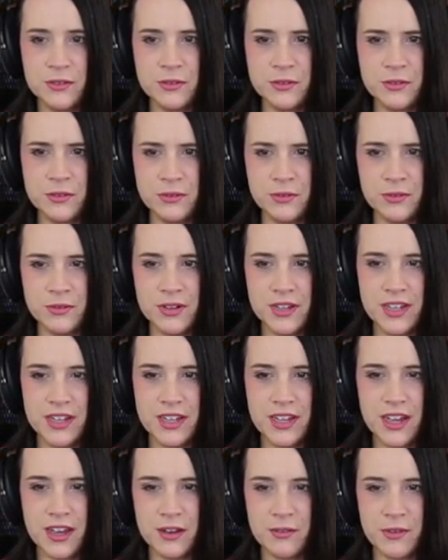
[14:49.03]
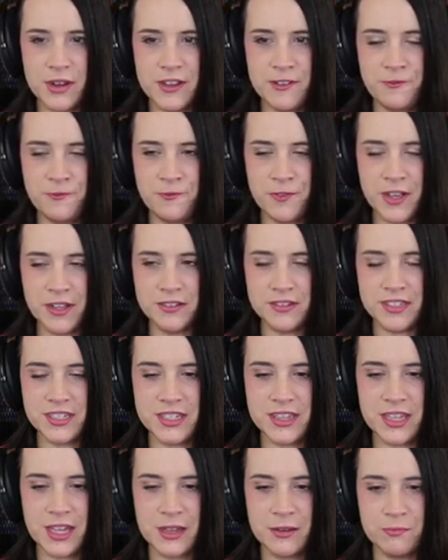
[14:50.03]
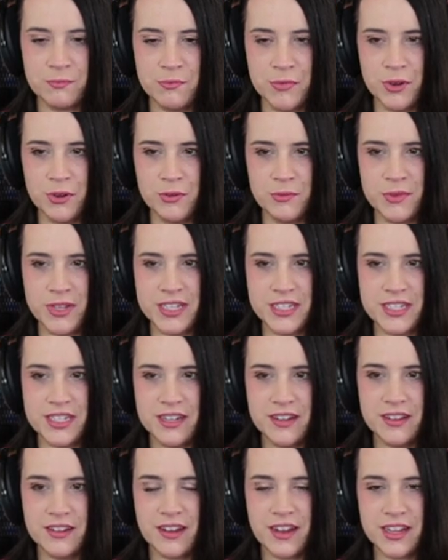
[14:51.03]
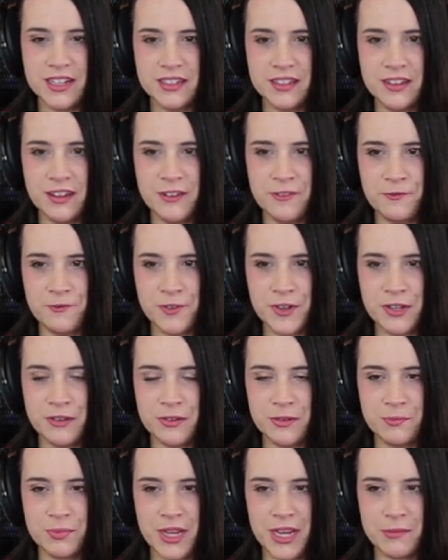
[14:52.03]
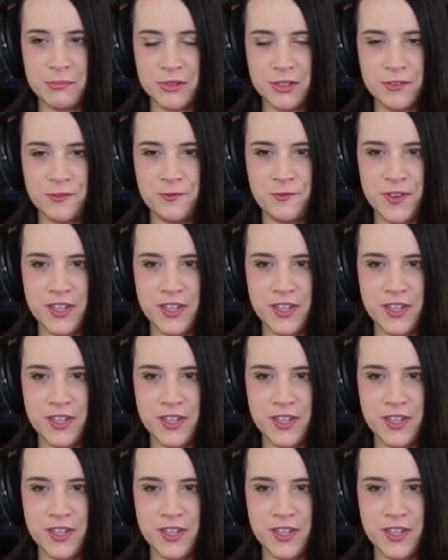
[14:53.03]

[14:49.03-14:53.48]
Oh, how I felt at that moment. I'd love for you to be able to